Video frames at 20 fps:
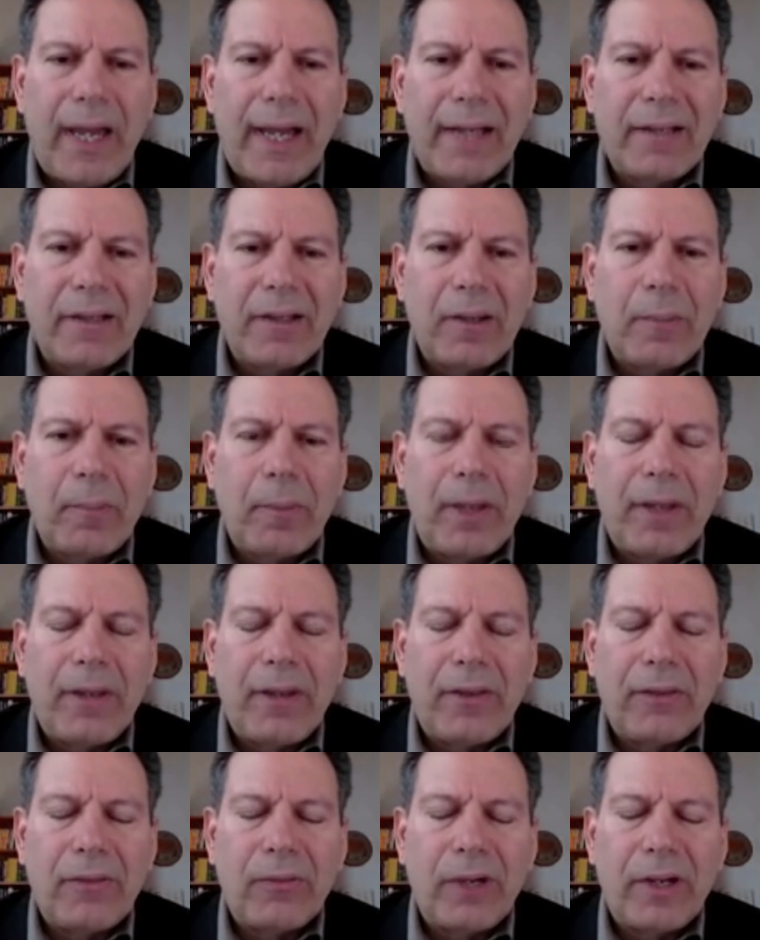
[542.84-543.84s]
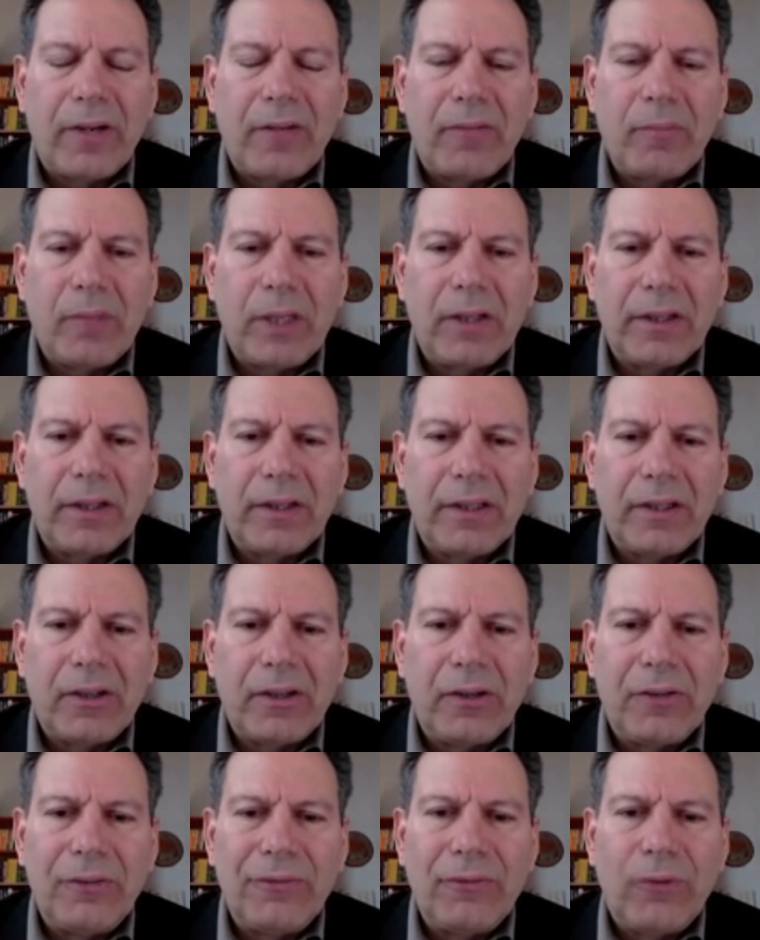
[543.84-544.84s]
backed up by the threat of
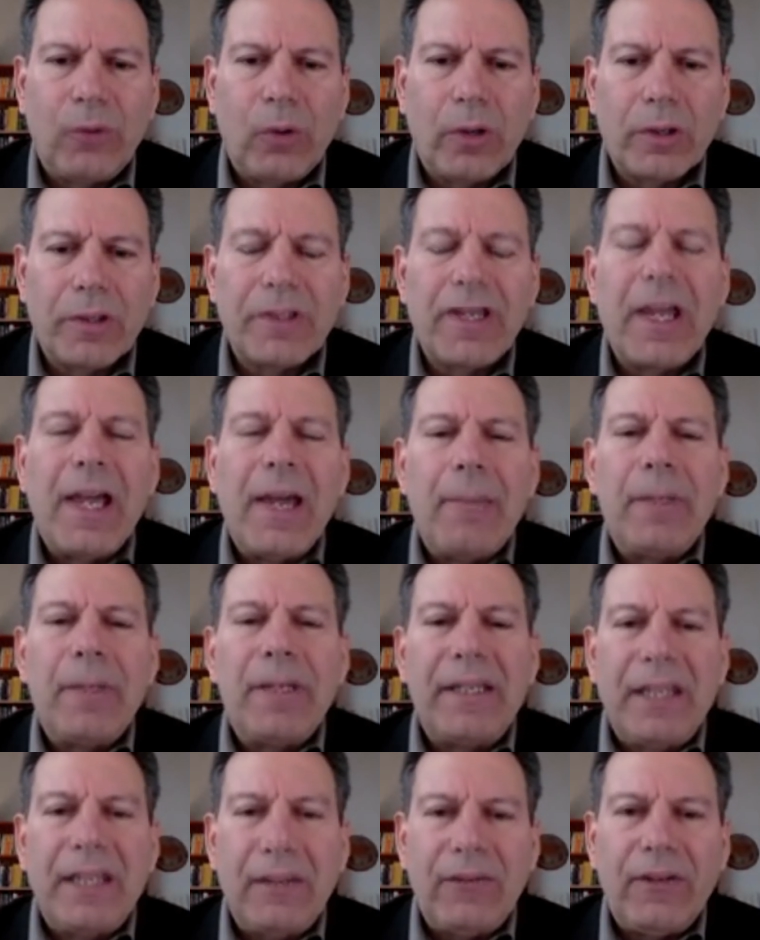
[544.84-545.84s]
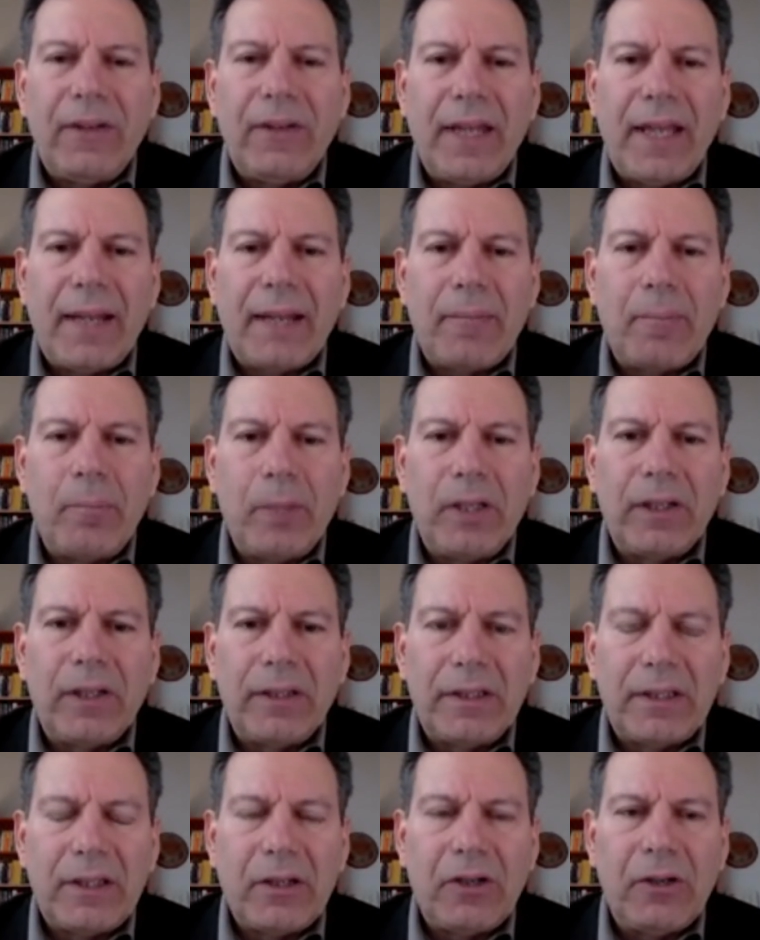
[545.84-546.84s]
military force. But given that
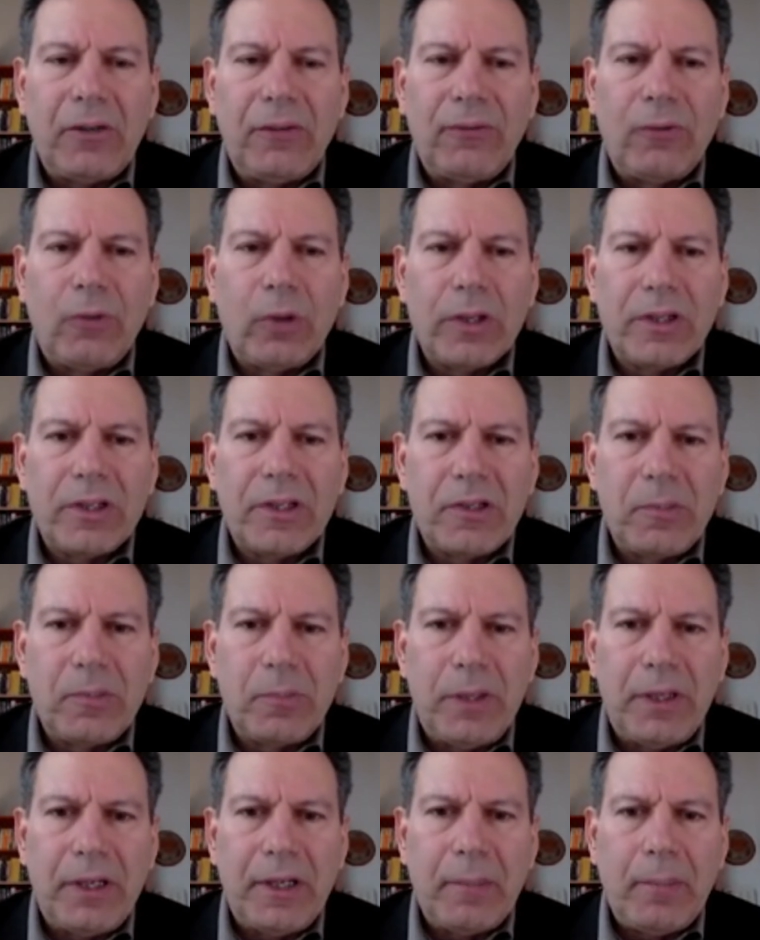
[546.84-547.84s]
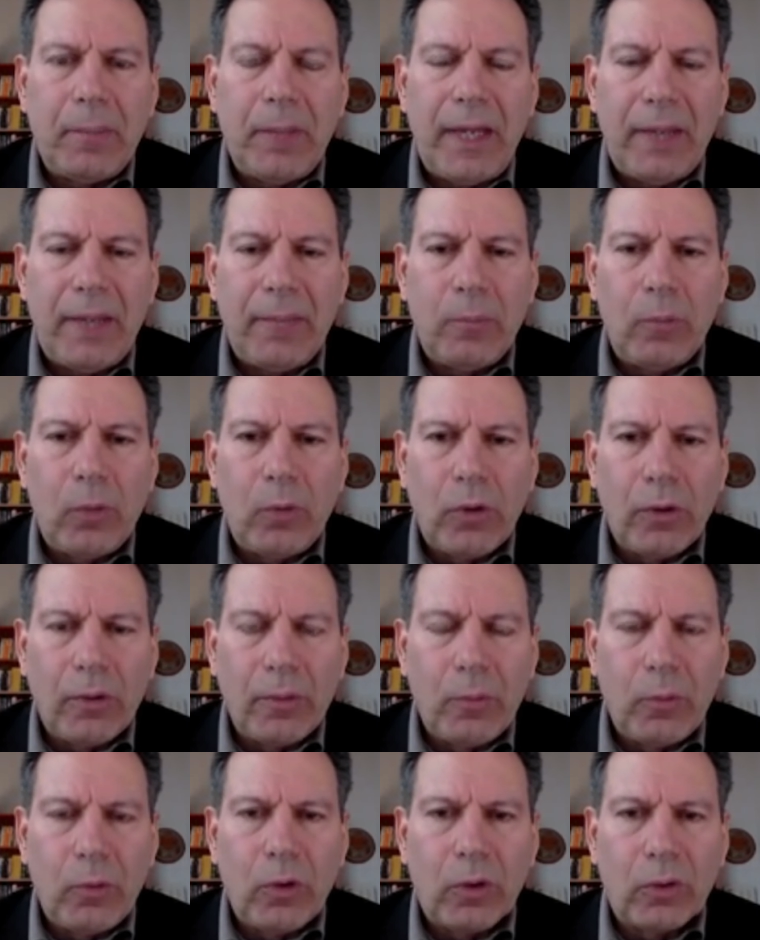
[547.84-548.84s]
military force is being made more
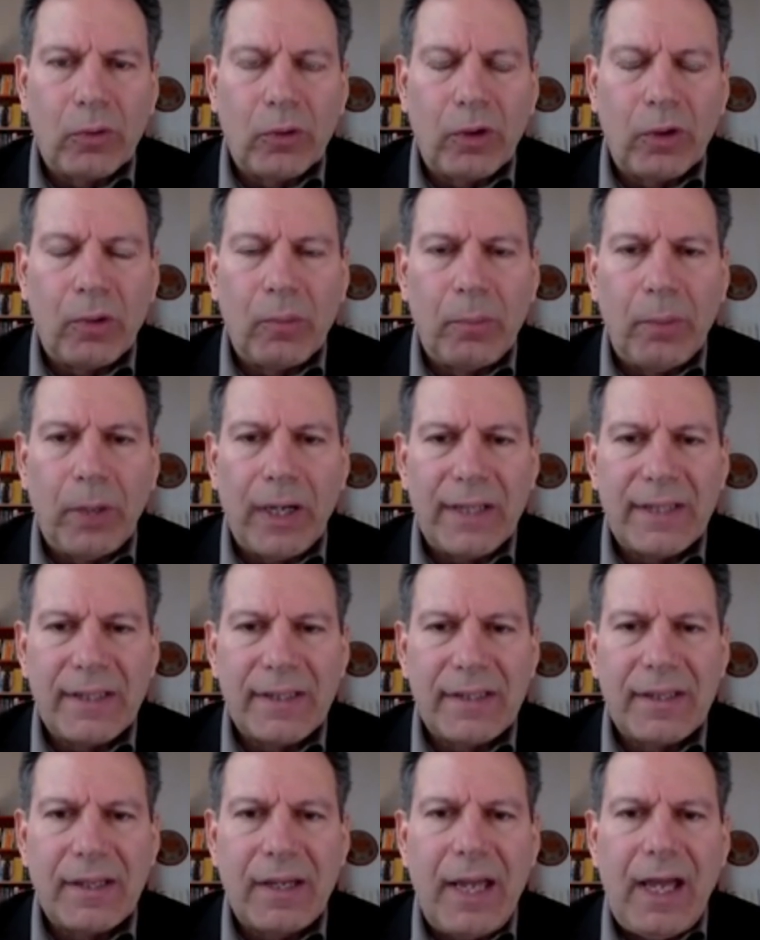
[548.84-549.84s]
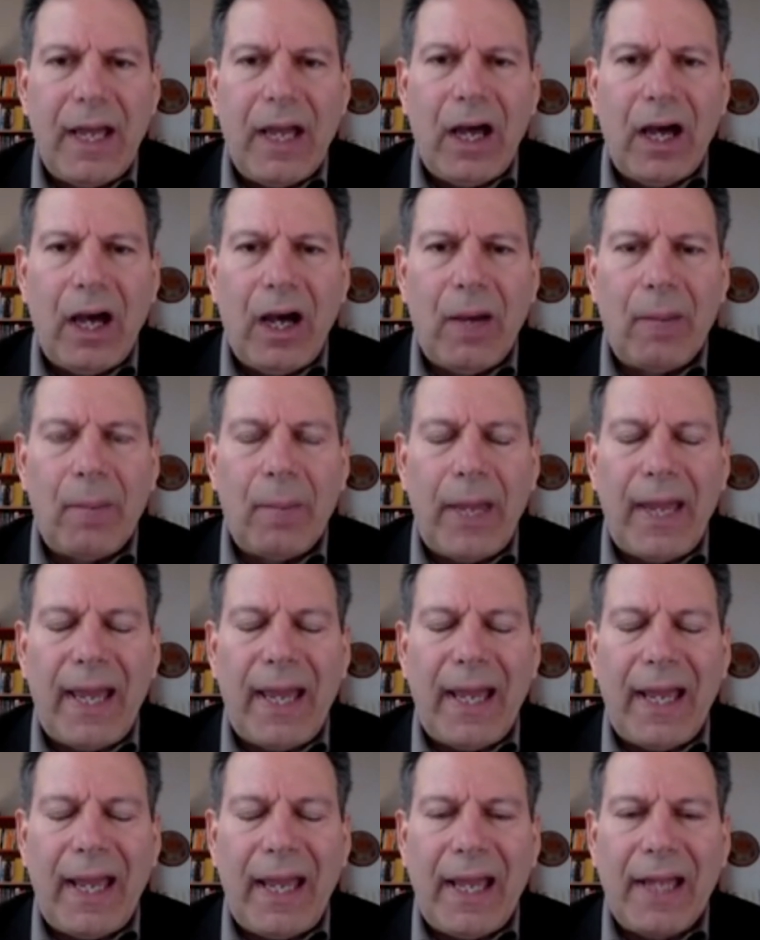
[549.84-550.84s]
and more robust
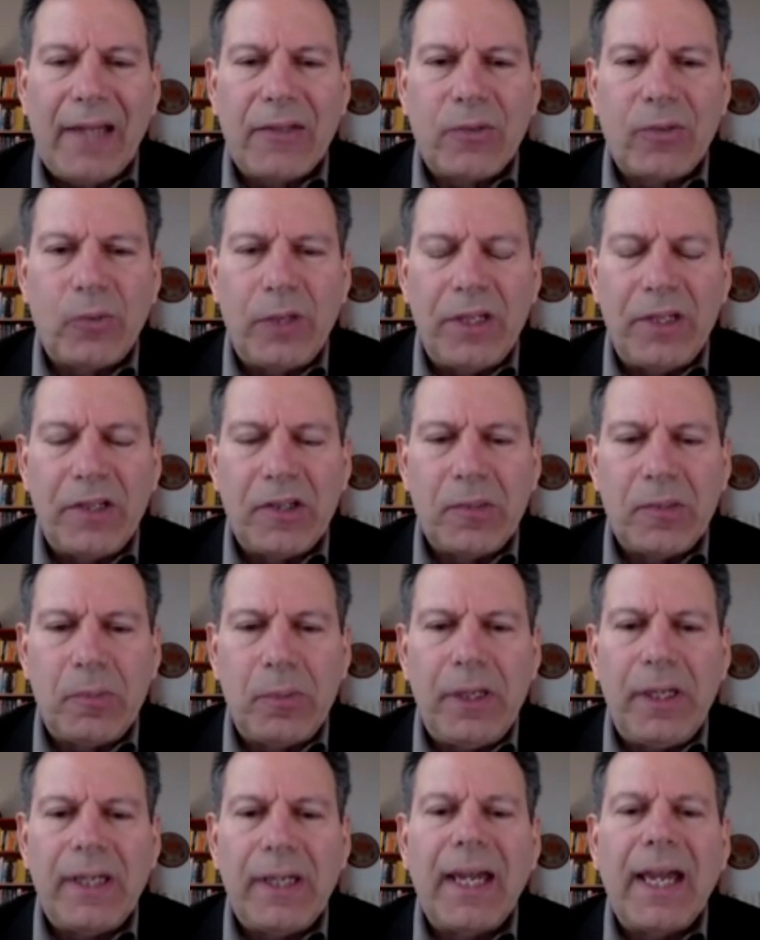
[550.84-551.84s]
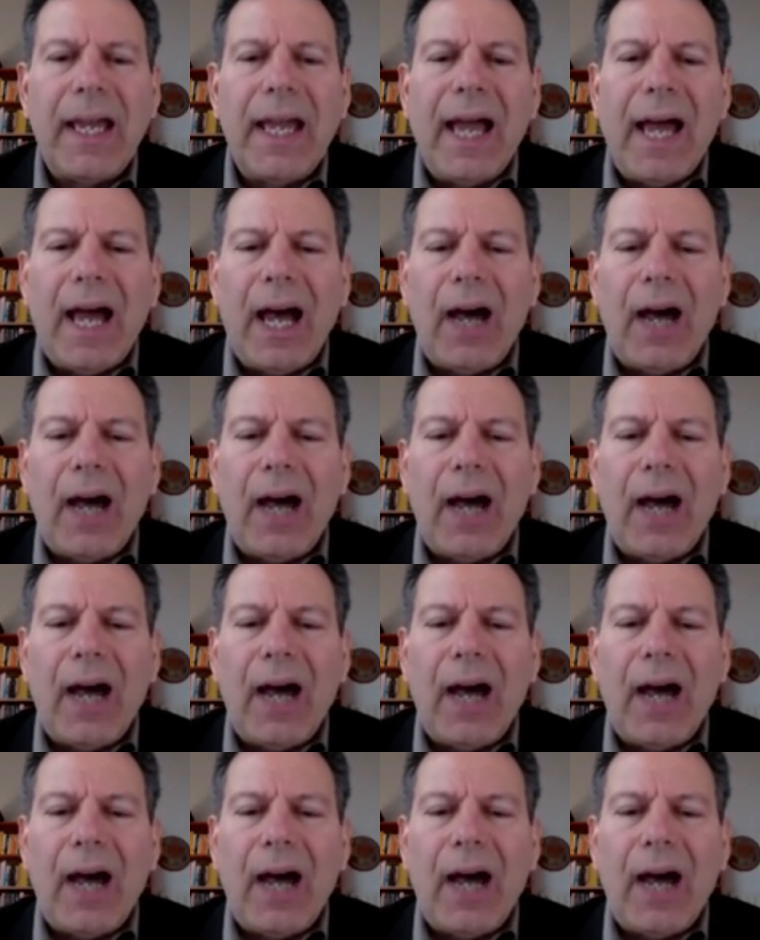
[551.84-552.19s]
as we speak,